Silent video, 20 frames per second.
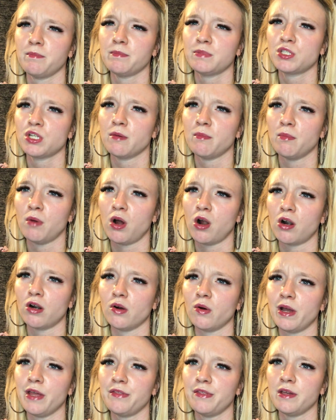
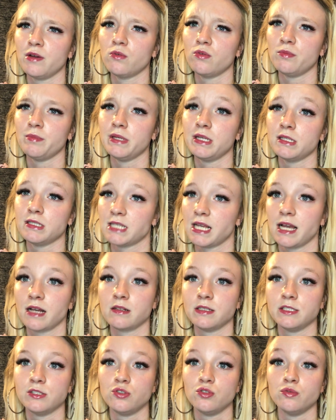Tomorrow, I think, will be
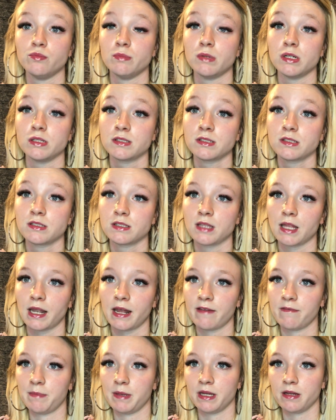exactly 2 months that
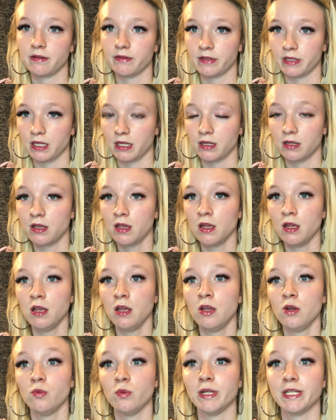I've been clean,
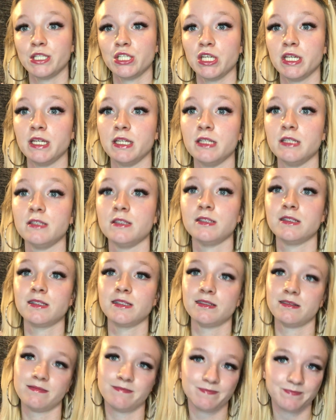which is
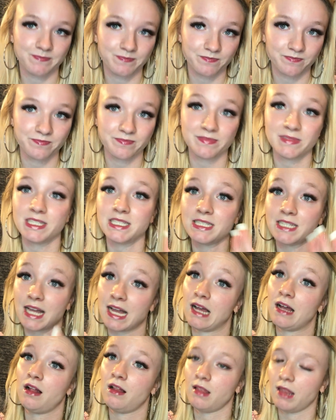
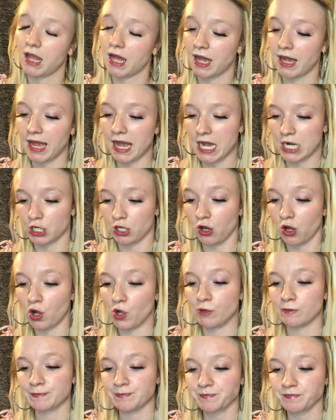not a lot at
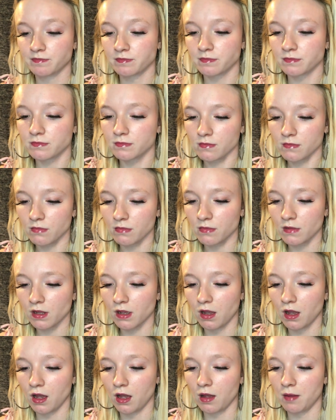all.
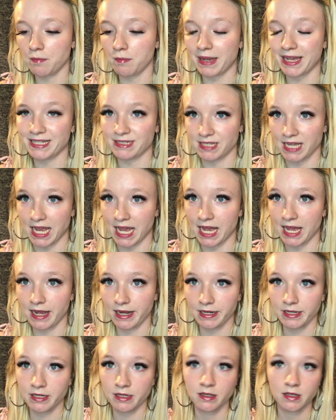My
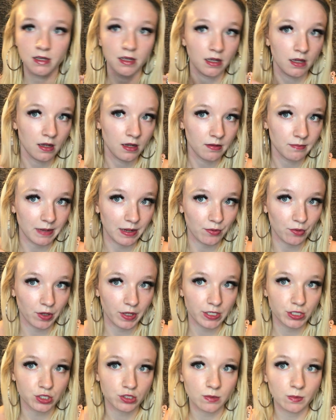dad, my
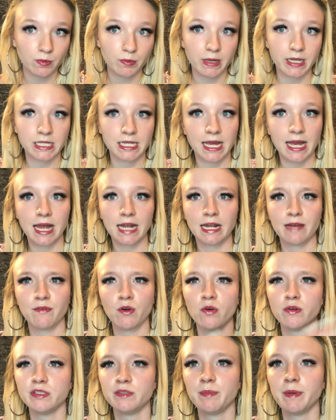relationship with my dad, I've
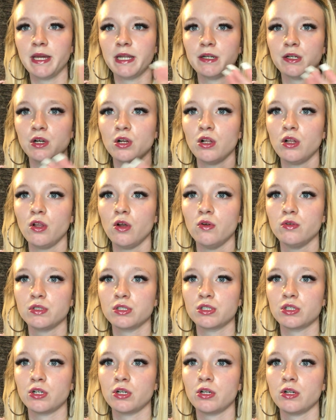always been
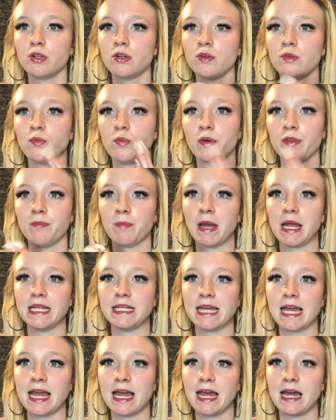closer with my
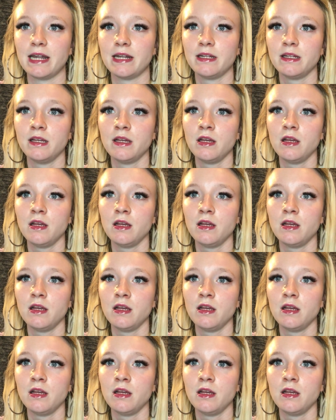dad.